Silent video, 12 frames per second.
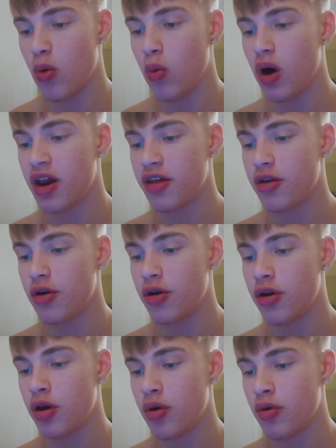What is your
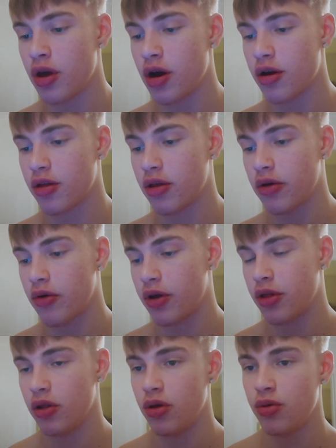New Year's
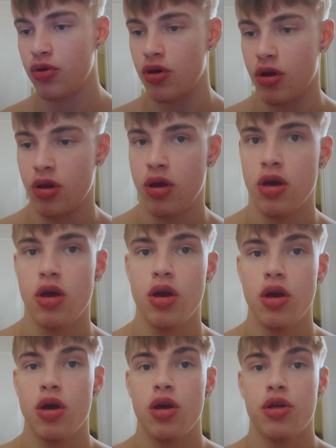resolution?
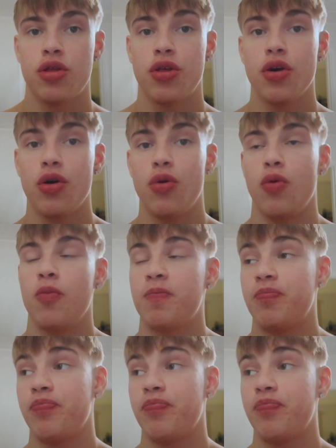So